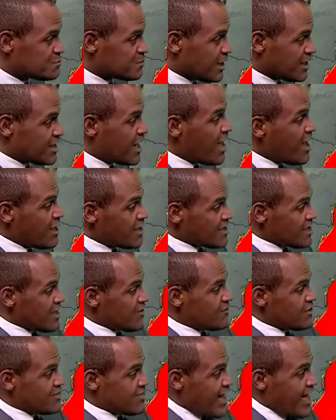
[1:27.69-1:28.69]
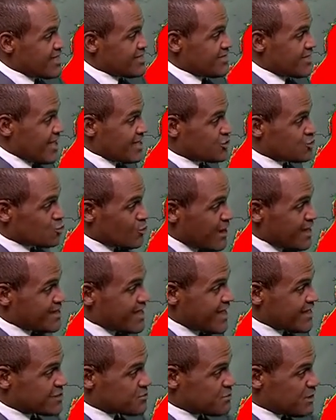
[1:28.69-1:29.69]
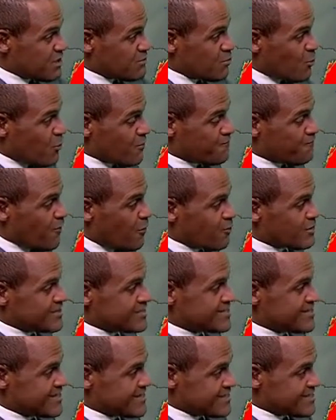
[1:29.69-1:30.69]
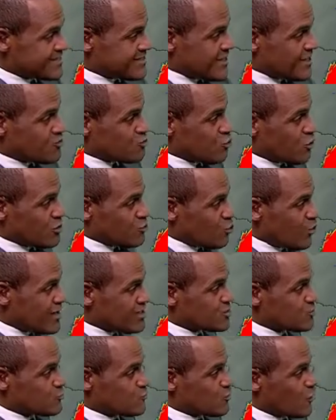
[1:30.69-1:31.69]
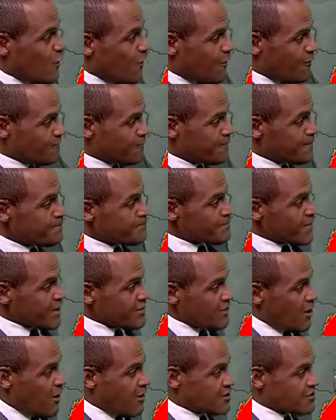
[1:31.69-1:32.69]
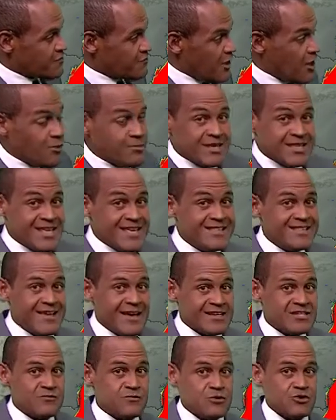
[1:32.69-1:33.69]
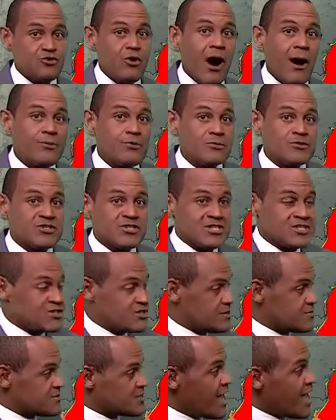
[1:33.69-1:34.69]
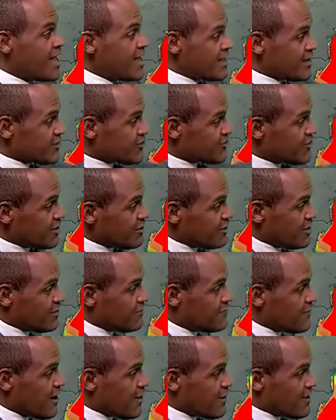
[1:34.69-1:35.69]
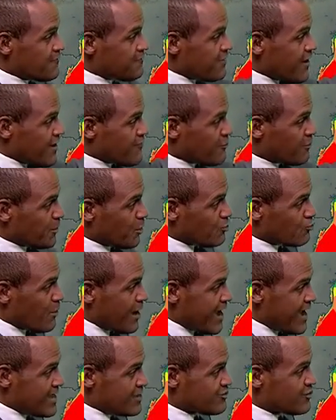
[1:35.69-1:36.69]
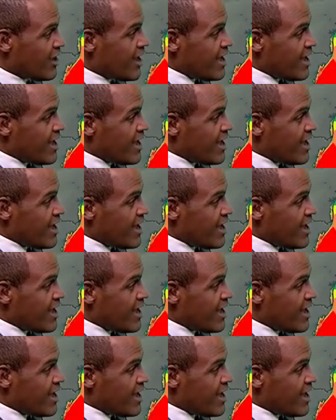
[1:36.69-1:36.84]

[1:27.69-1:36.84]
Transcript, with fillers: But given that that trend has been more focused in the central and western Gulf, our development index for tropical systems is still in a very favorable range